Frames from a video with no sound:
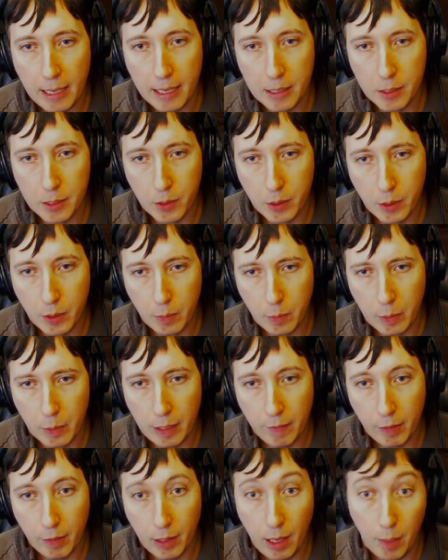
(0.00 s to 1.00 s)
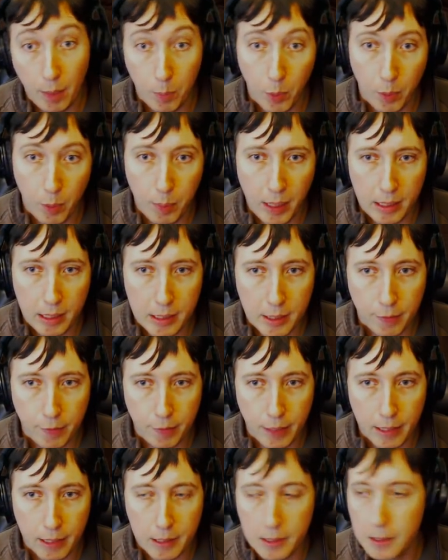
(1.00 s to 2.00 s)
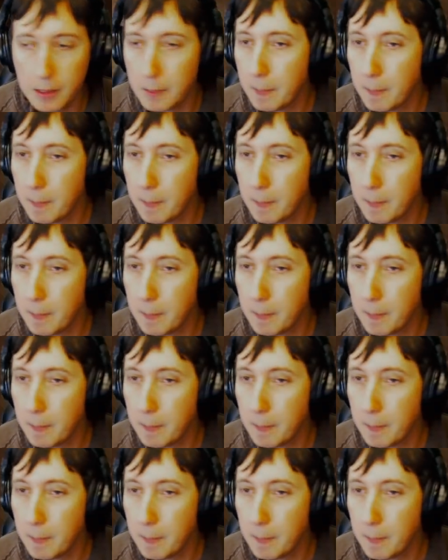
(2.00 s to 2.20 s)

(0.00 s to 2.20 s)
so that we have a lot more bugs to fix.